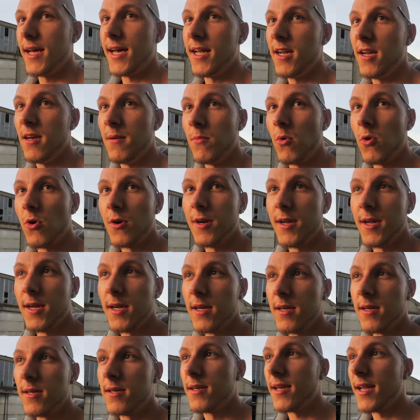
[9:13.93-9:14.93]
And in the
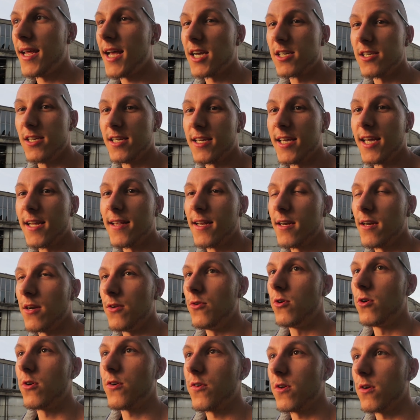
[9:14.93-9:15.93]
morning, they actually kicked in the
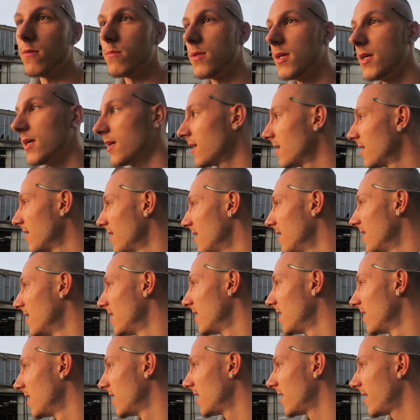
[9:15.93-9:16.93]
door or something.
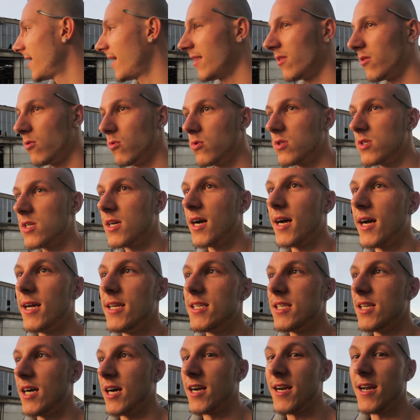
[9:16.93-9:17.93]
And those
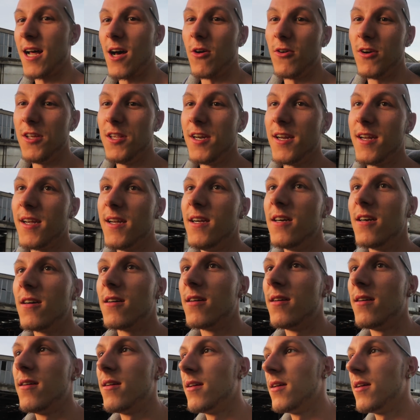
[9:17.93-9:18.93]
guys are now literally here,